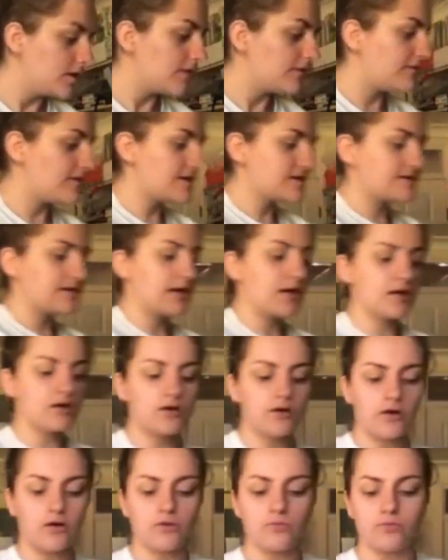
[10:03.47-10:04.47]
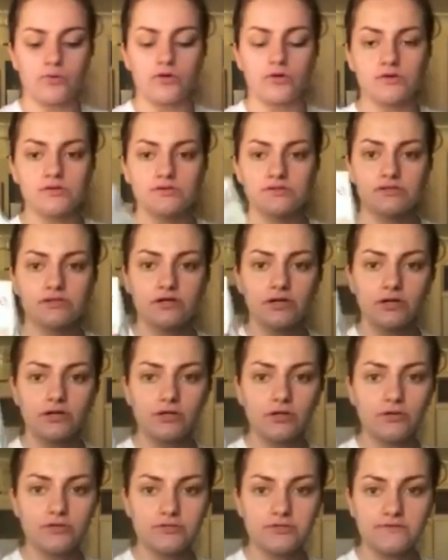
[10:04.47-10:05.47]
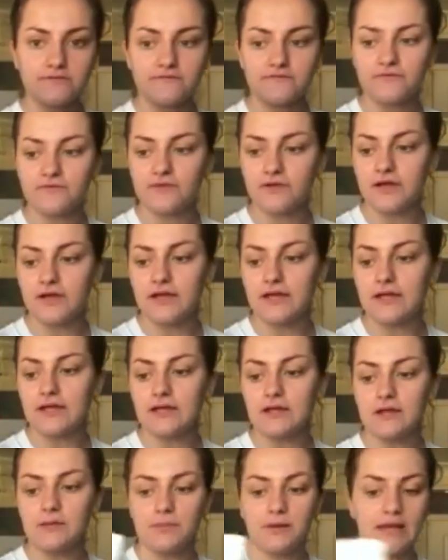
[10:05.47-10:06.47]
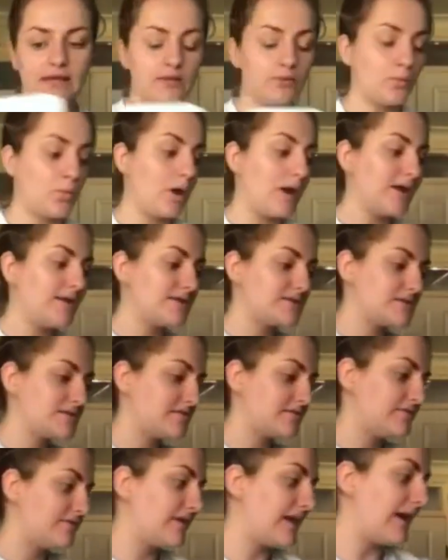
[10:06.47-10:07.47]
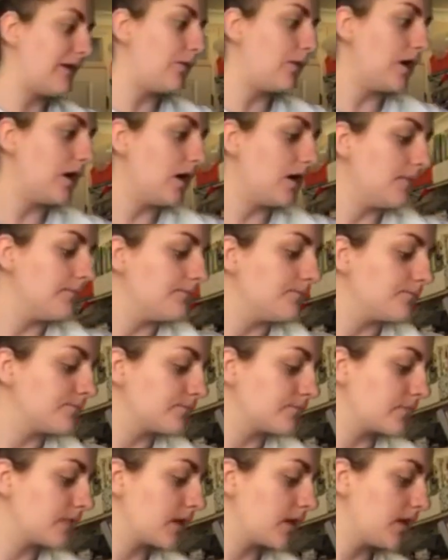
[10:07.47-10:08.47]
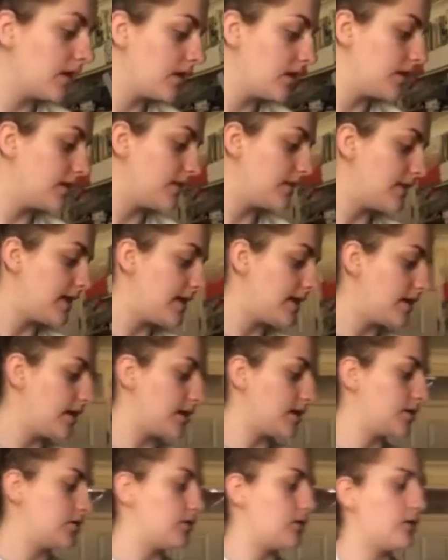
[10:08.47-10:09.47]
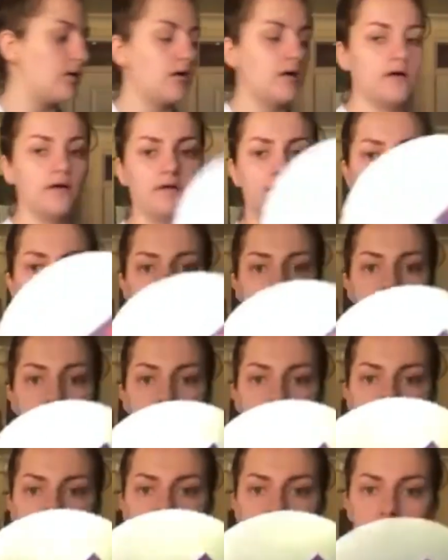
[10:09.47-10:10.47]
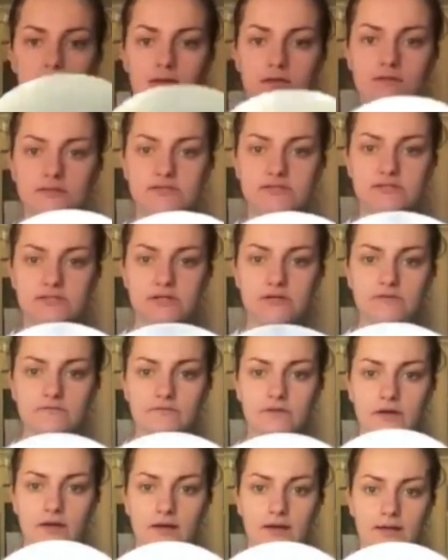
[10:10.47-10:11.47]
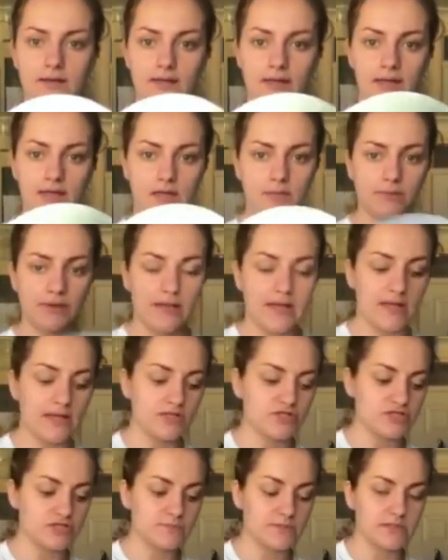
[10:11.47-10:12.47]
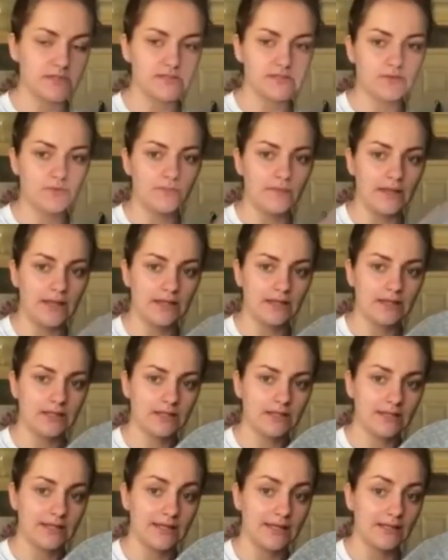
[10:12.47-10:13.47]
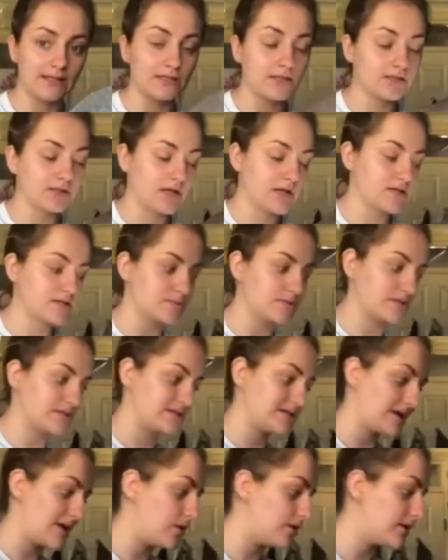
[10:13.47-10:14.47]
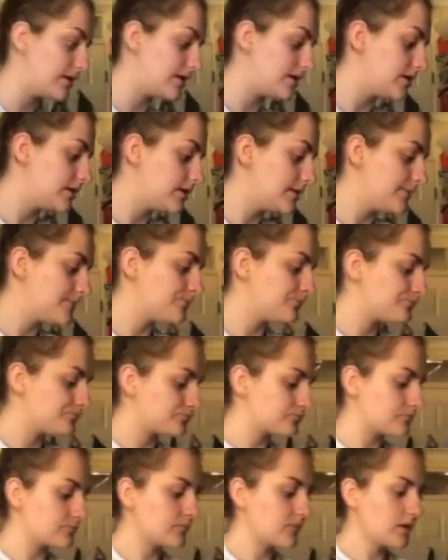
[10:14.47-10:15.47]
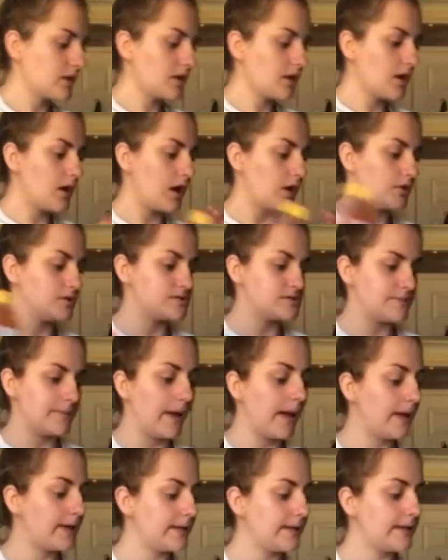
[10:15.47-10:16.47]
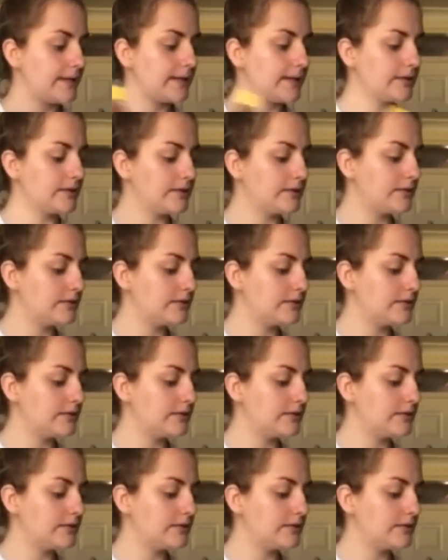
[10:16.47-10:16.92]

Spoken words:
the first thing I got was gluten-free plain white flour. Then I got a silver cake plate, just because it will make the cake look nice when it's sat on it. I got some honey.